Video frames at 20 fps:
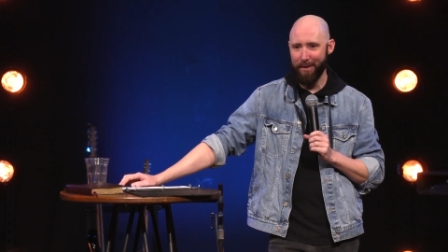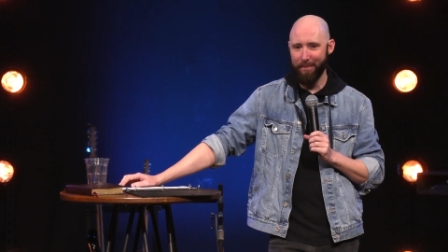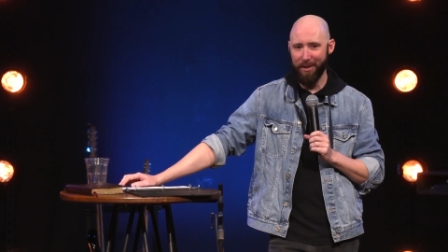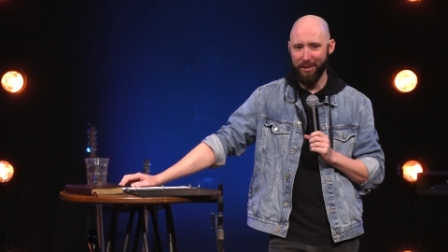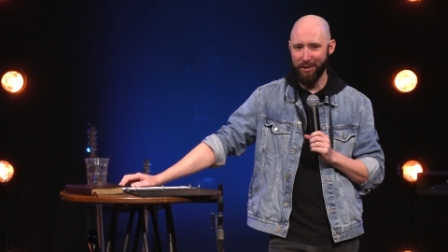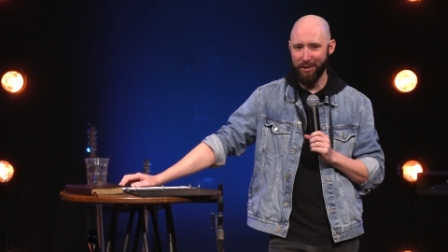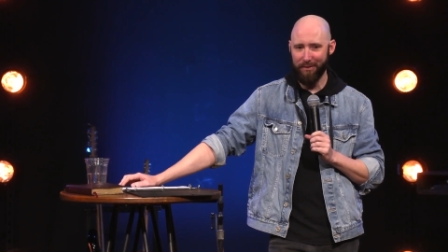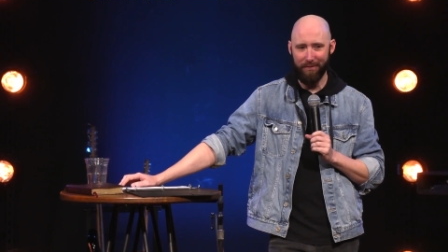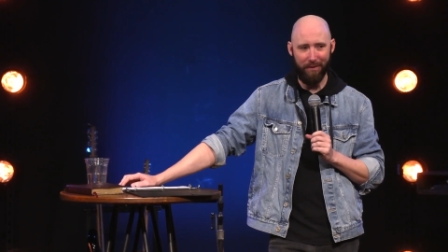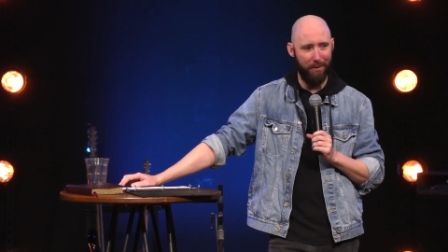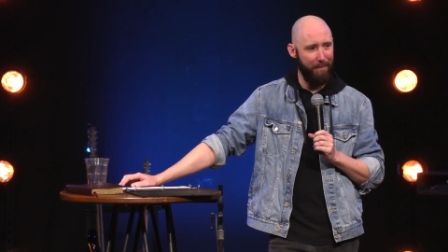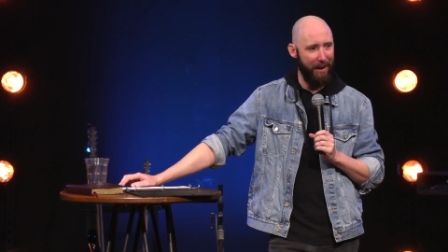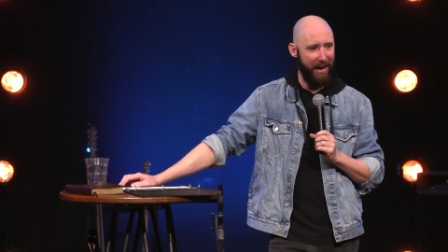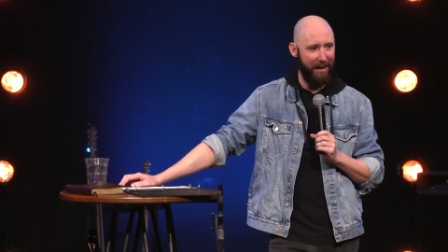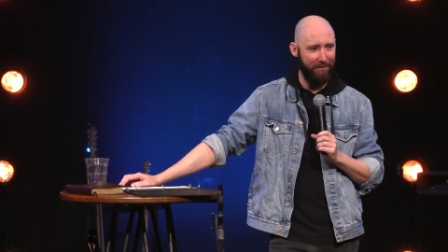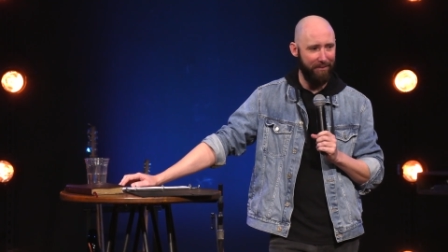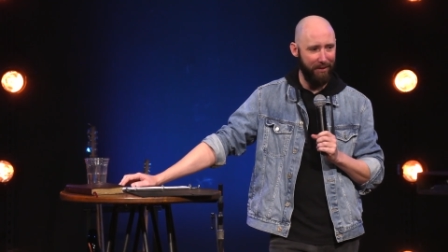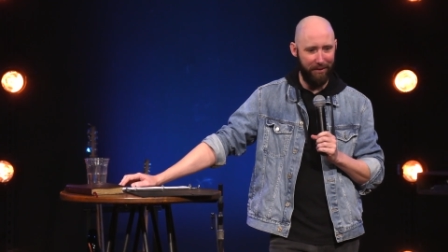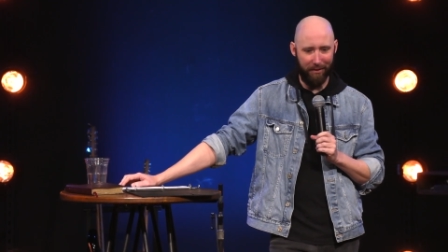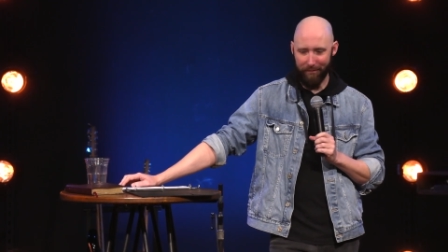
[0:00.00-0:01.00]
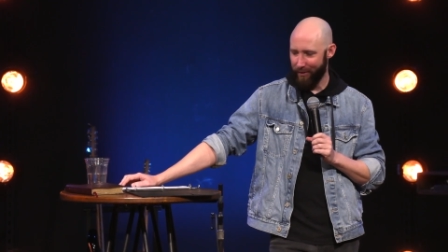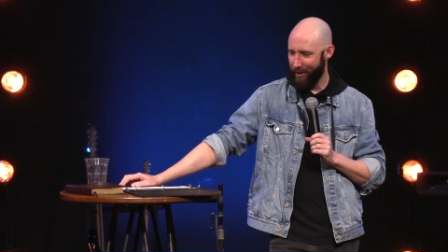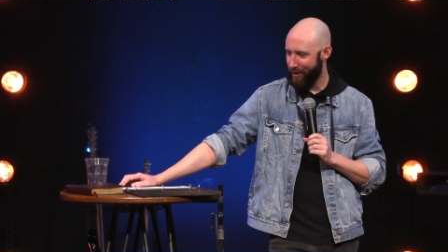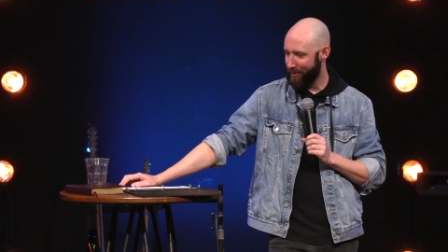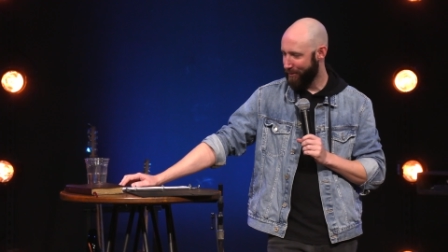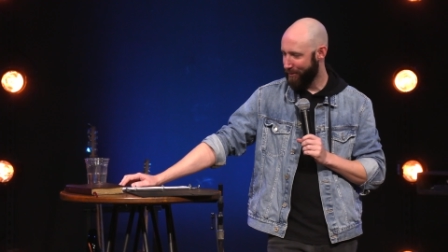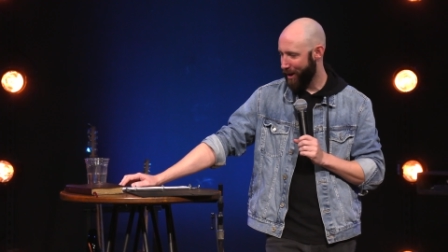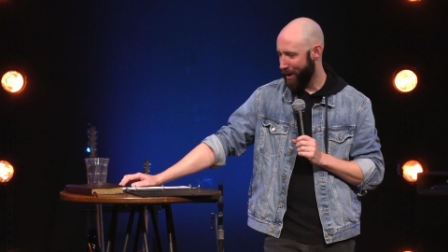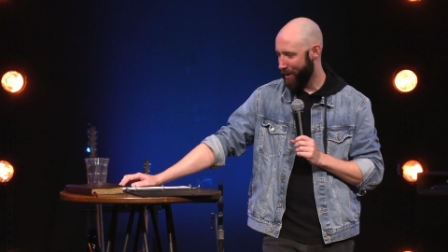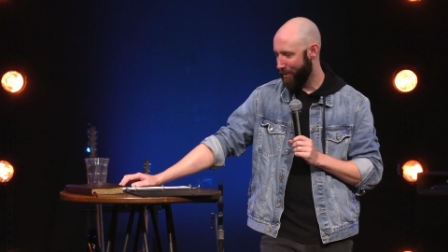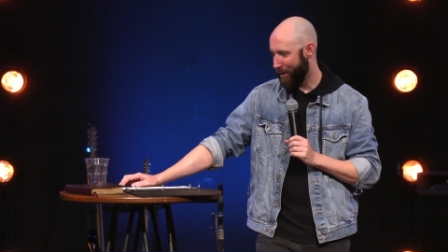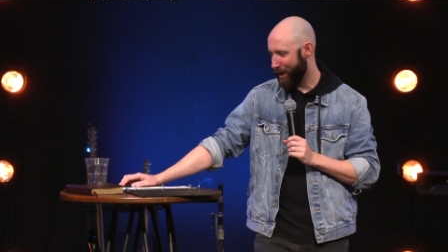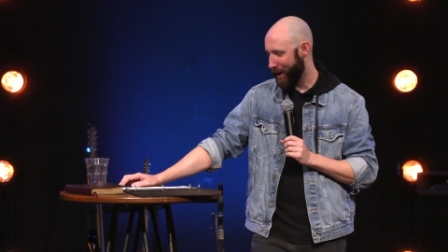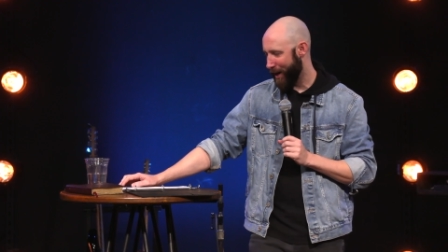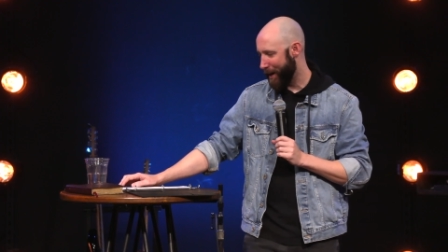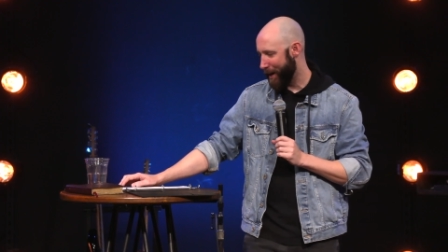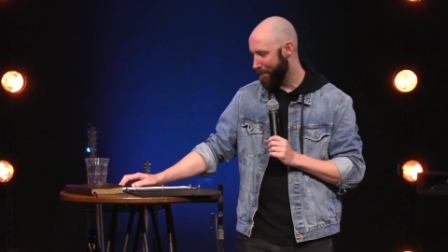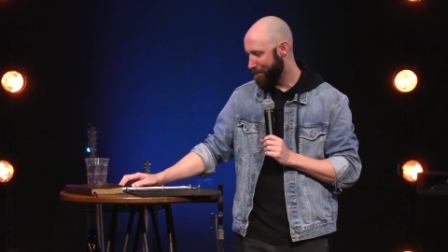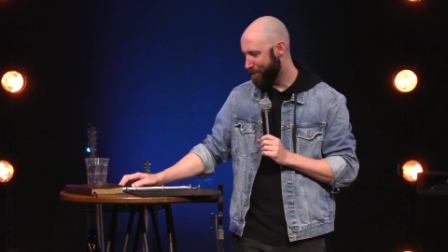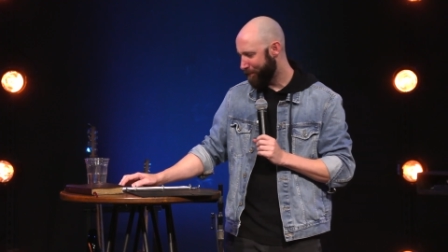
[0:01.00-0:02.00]
I just feel bad for the front row,
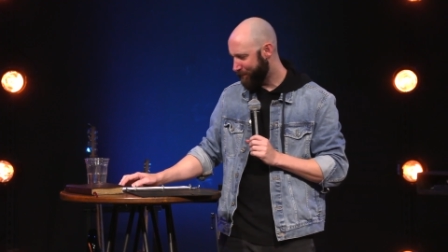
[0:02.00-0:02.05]
okay?